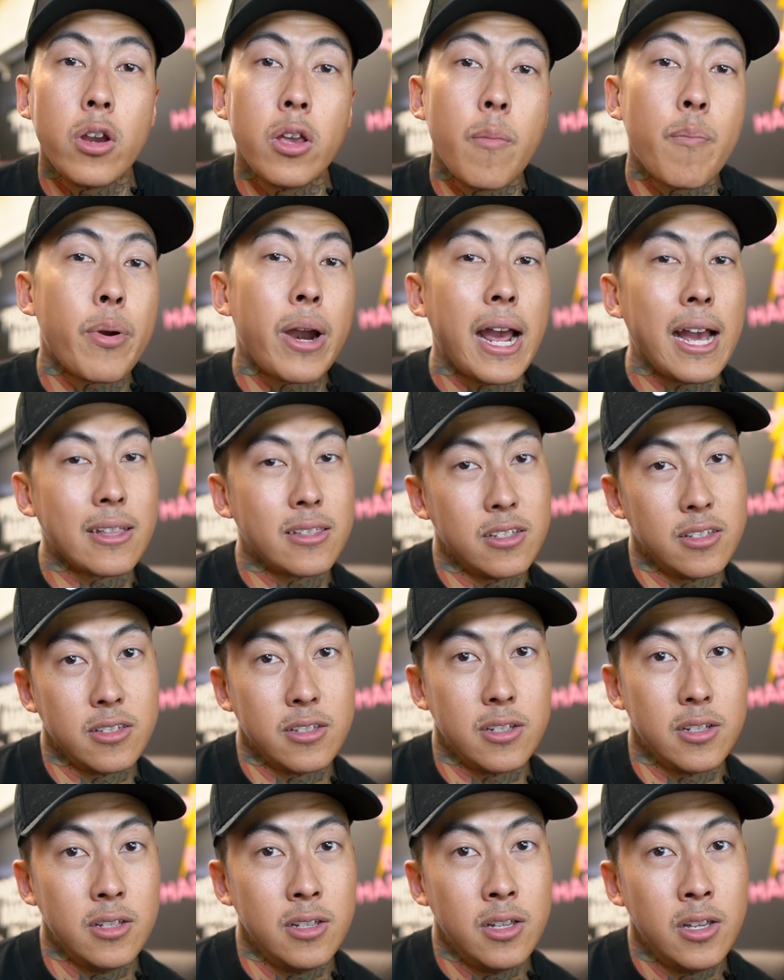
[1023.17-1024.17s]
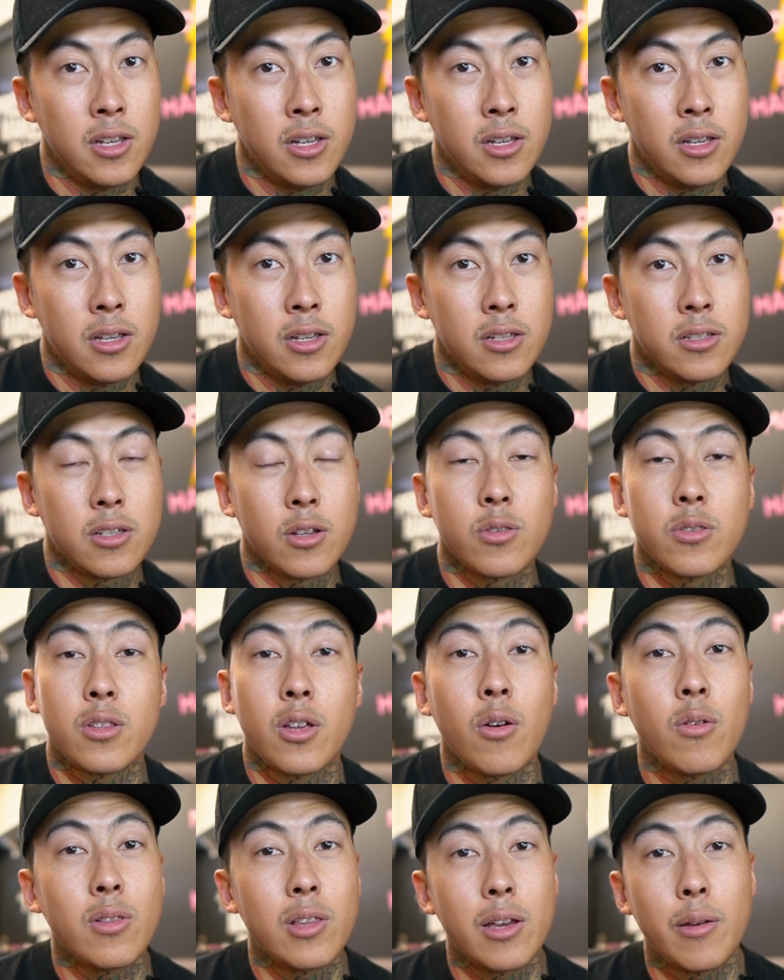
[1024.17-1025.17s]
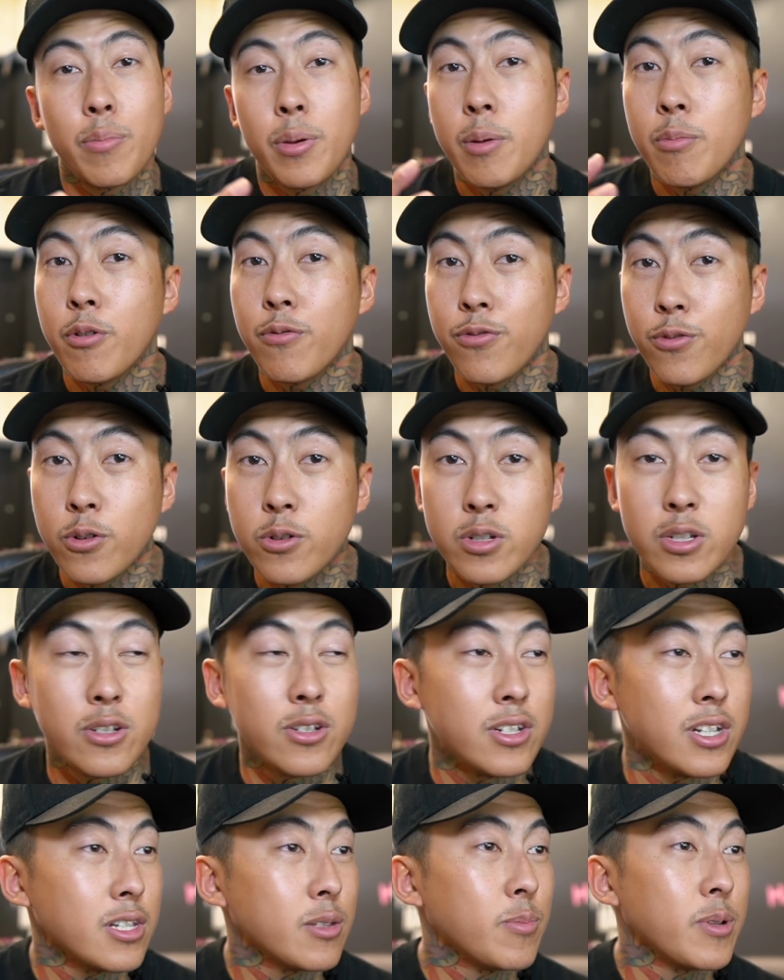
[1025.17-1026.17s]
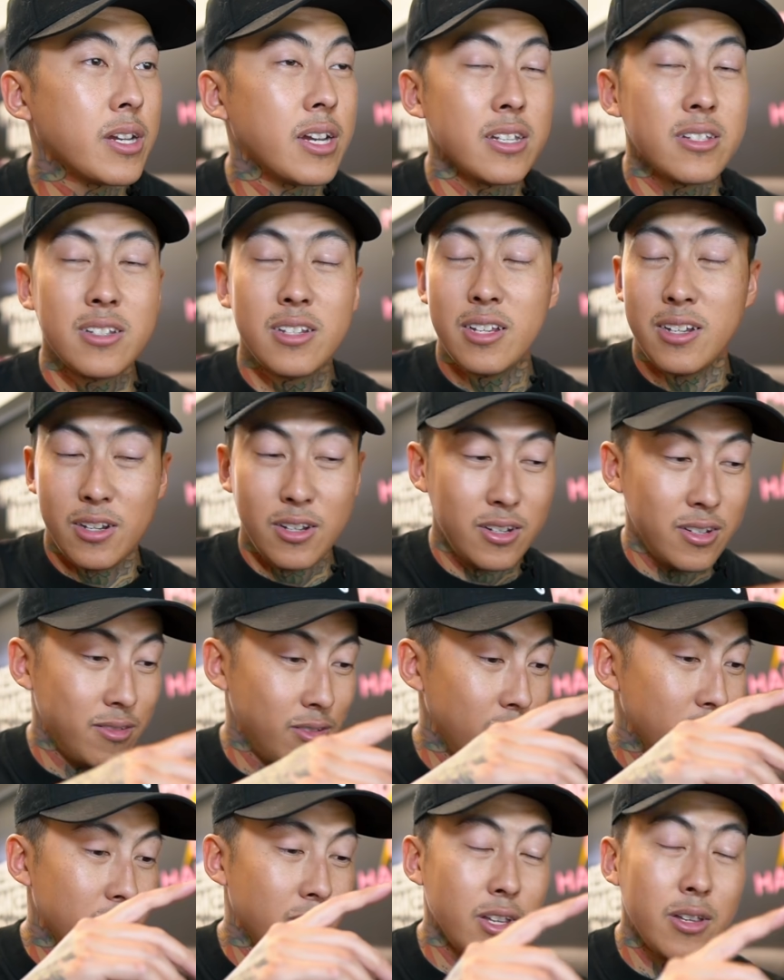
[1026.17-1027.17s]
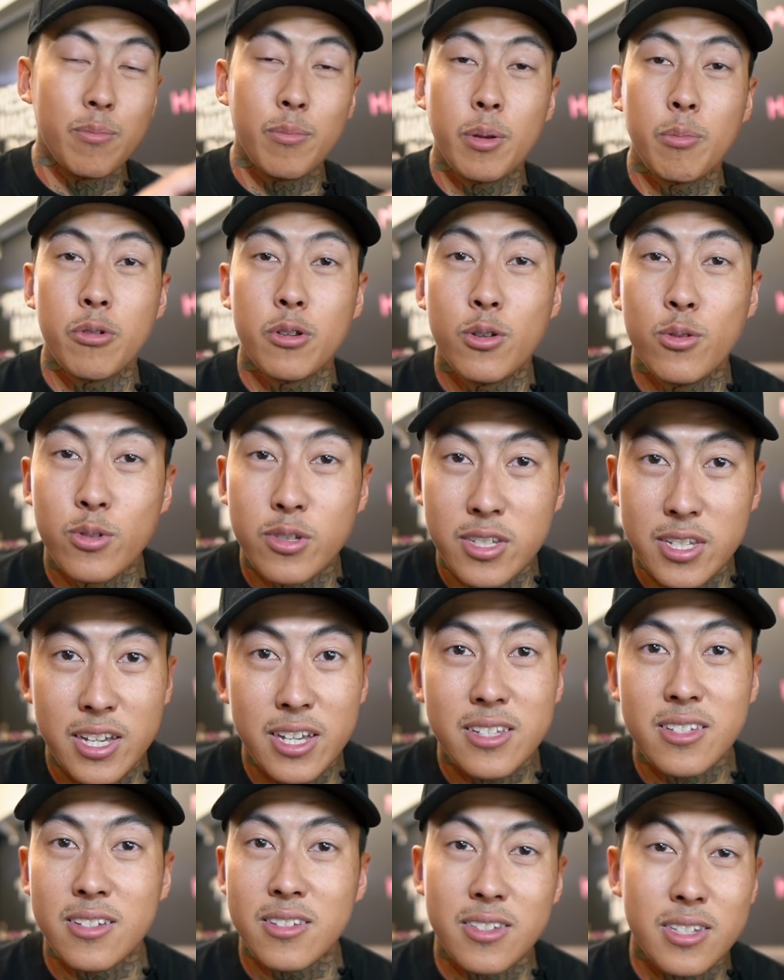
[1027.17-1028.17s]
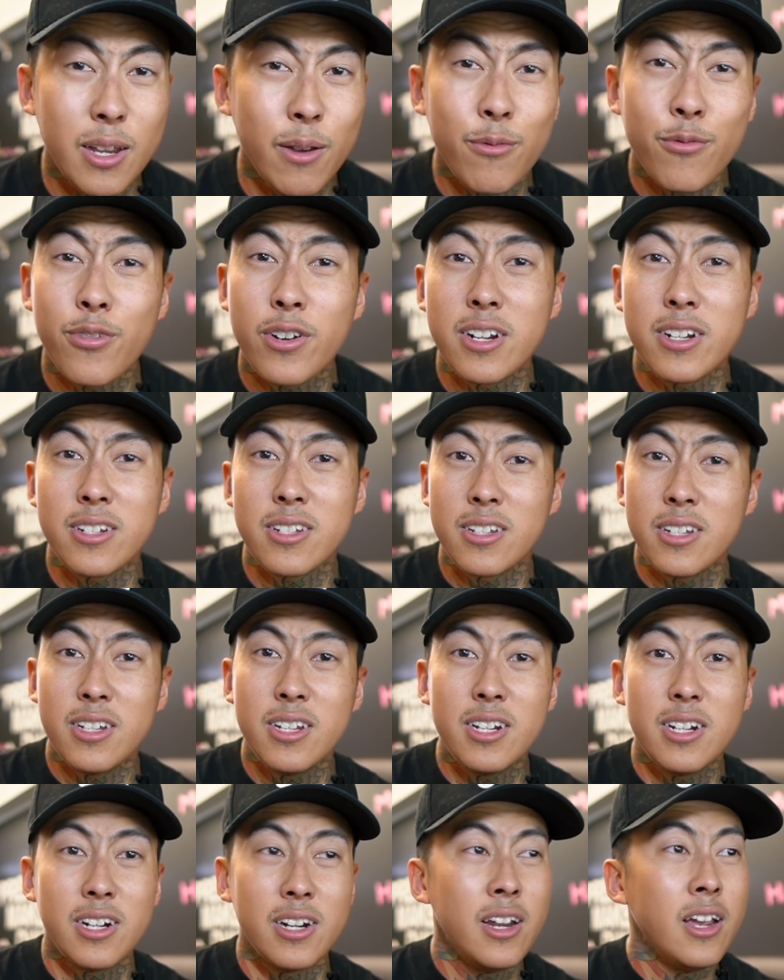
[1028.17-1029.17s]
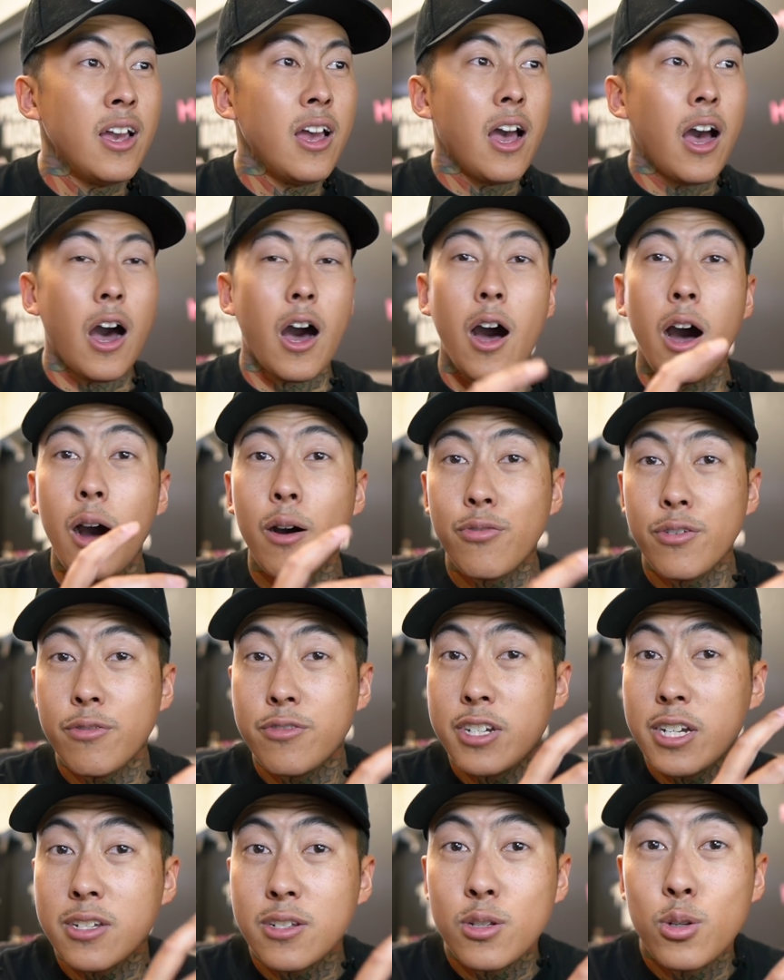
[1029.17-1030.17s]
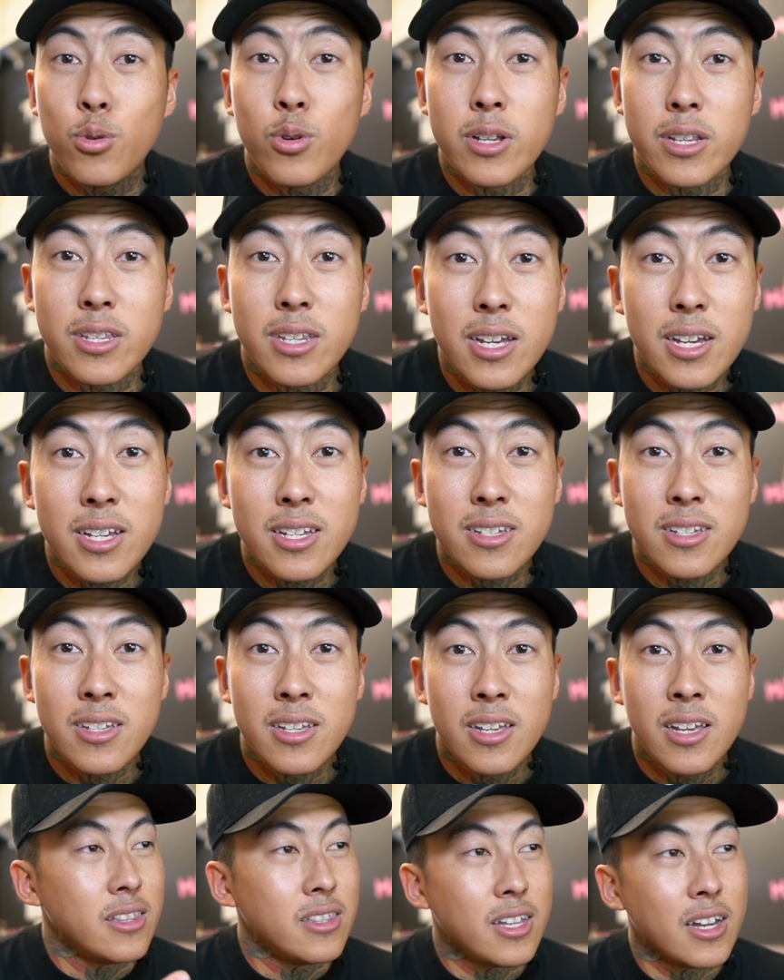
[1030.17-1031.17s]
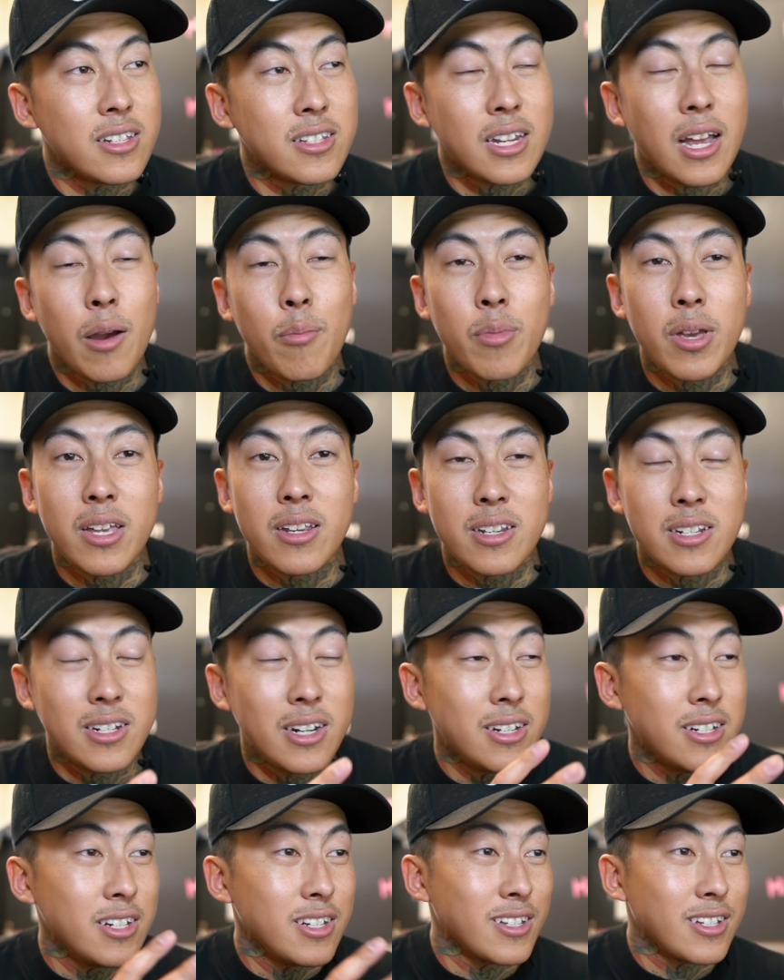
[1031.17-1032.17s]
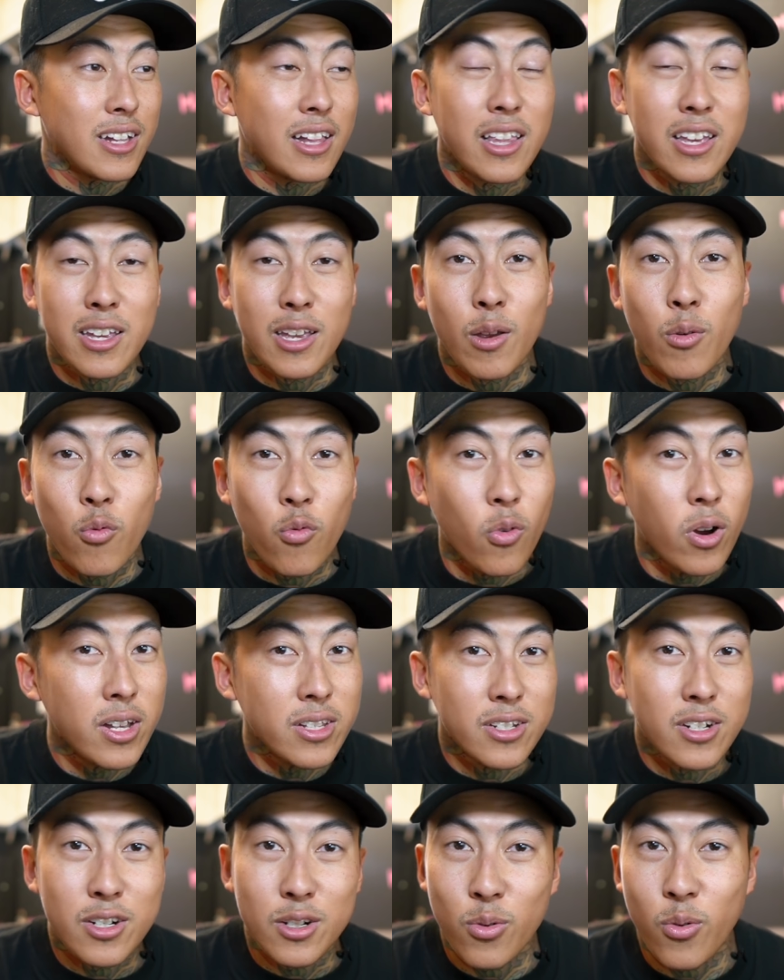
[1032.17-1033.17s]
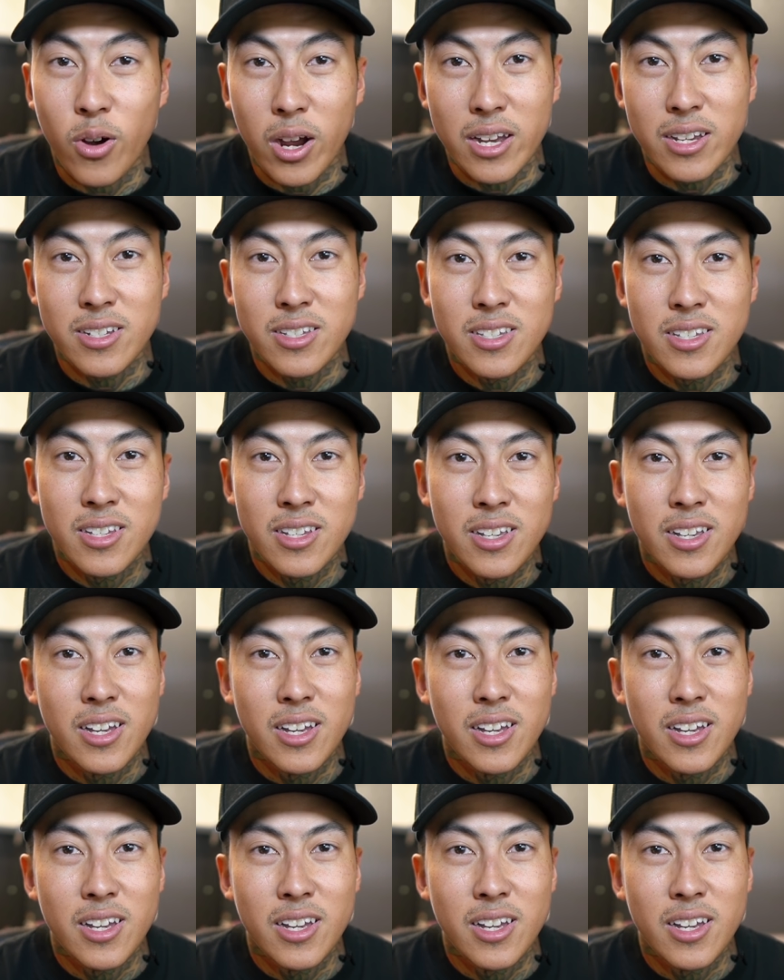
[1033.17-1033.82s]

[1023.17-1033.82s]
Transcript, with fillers: you practice it. So don't let people fool you. Just because you're seeing people do six and seven figures a year off of just doing this, does not mean they're just clicking once or twice.